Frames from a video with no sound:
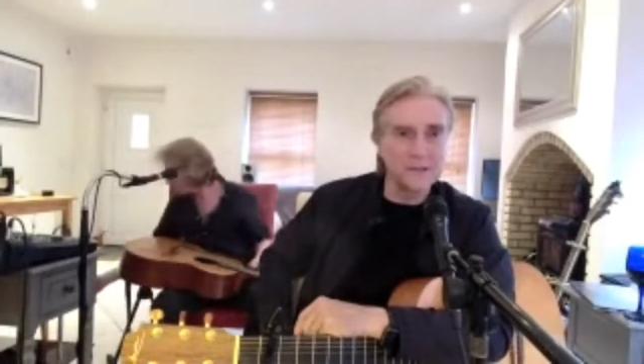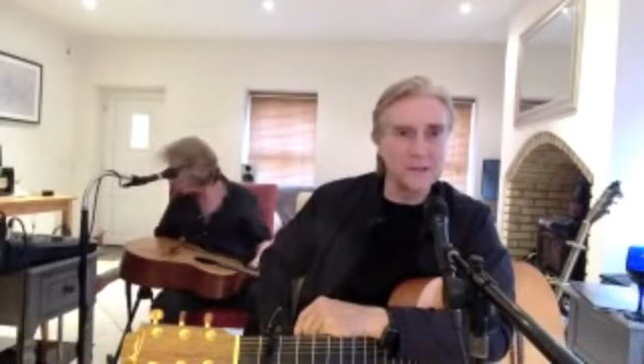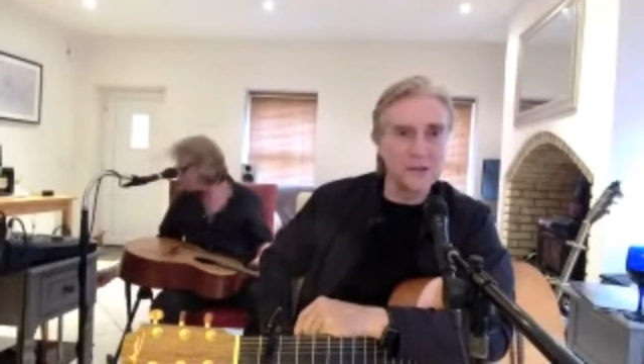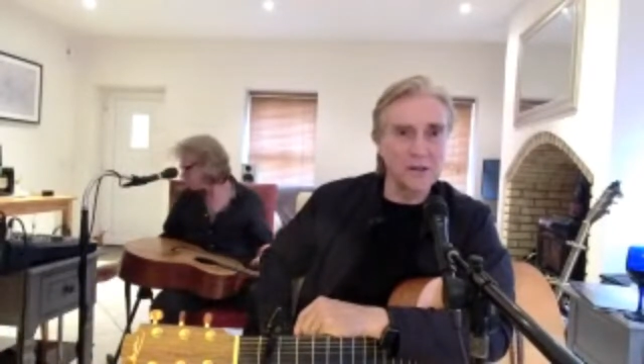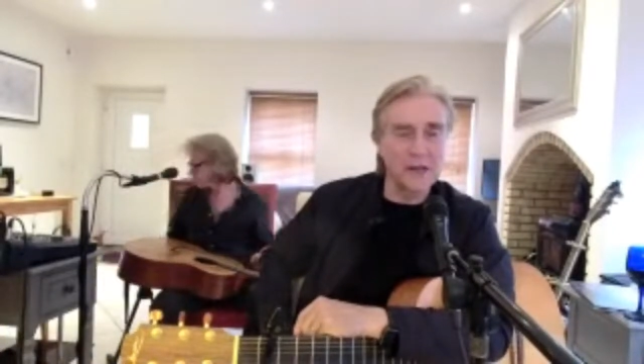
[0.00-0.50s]

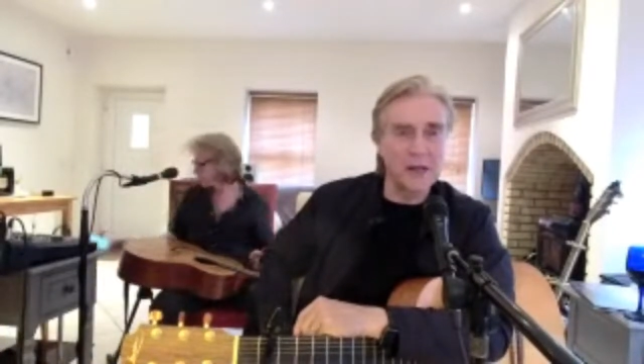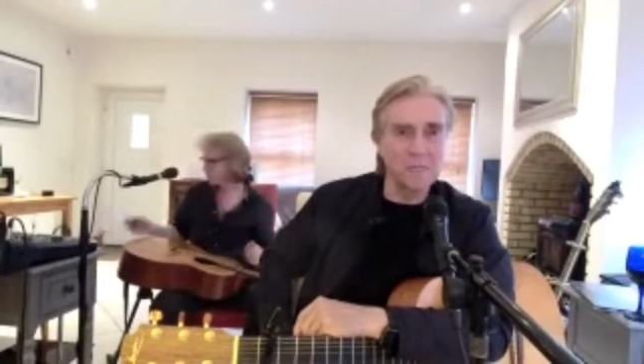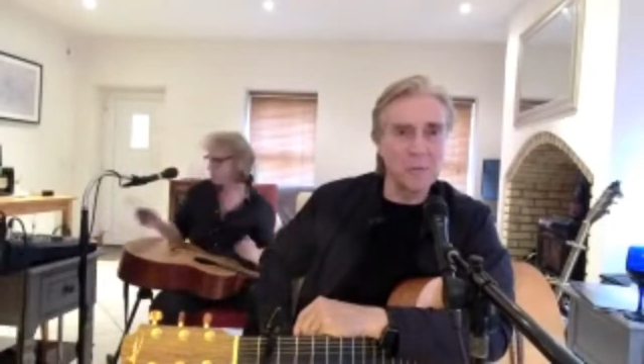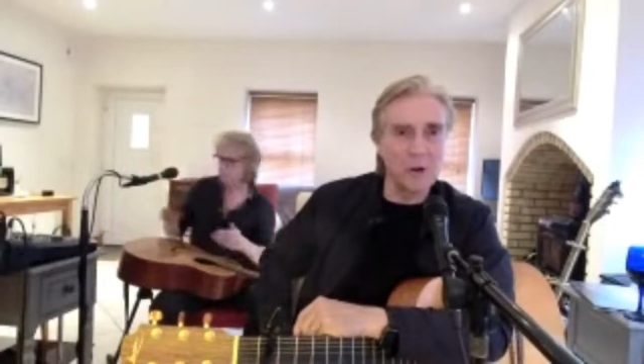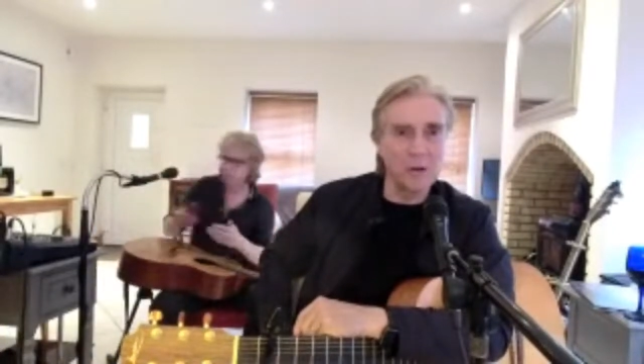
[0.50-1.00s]
Good lad,
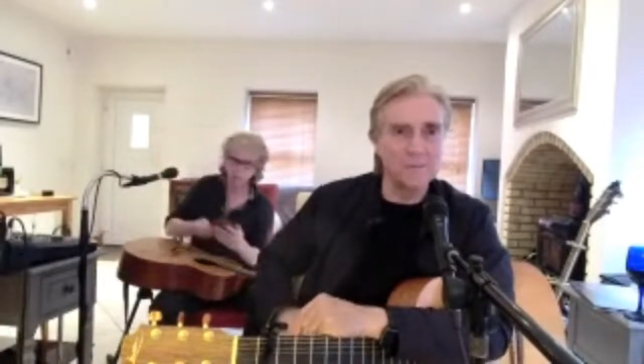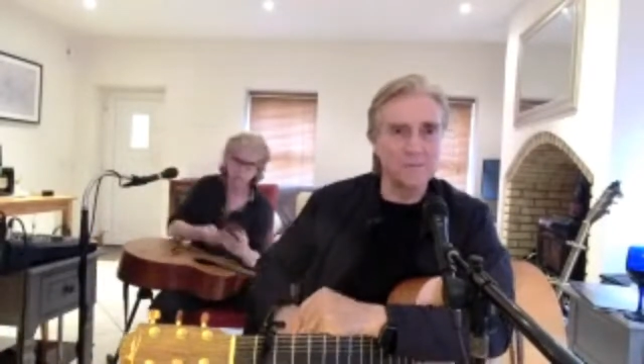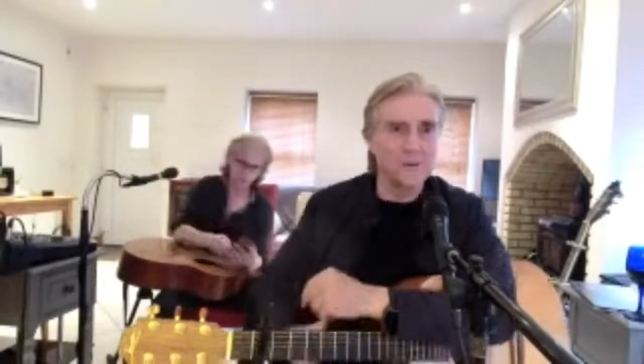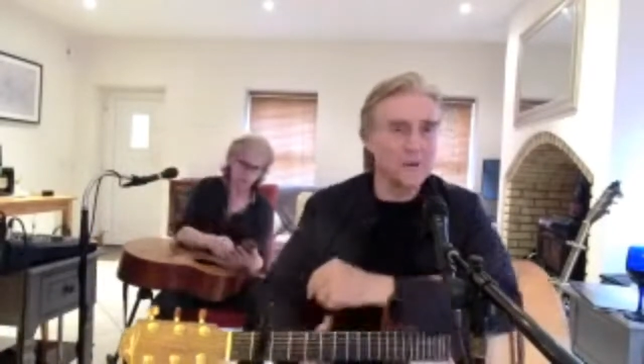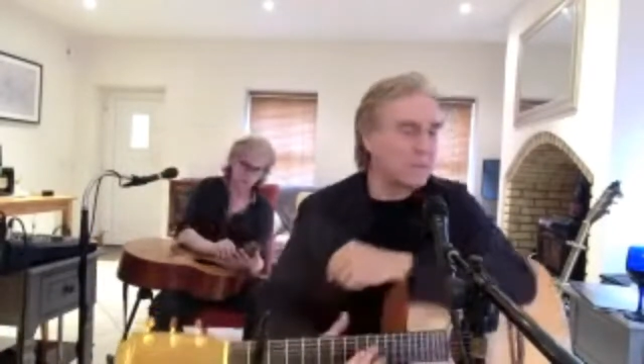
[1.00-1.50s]
Paul, for
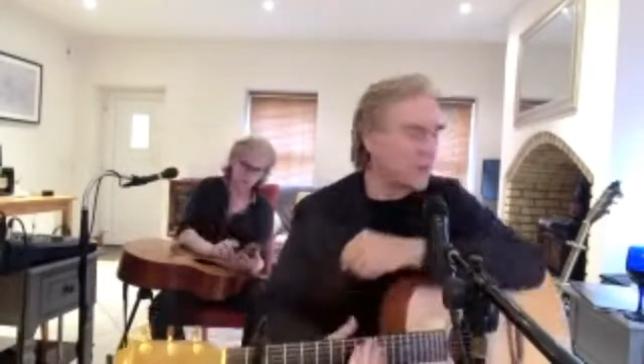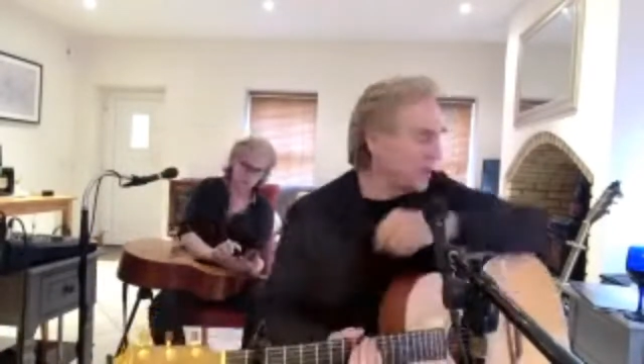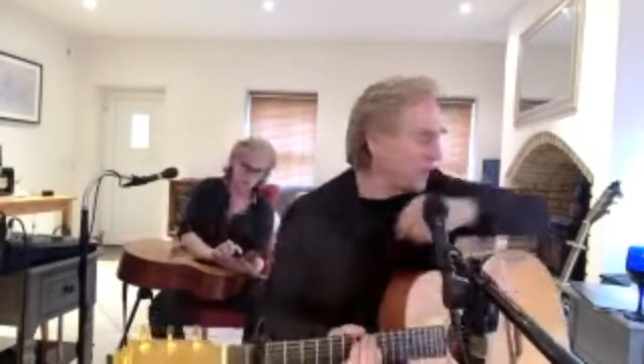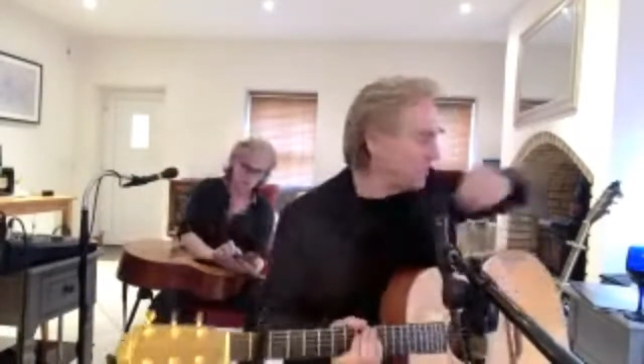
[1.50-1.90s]
play to you.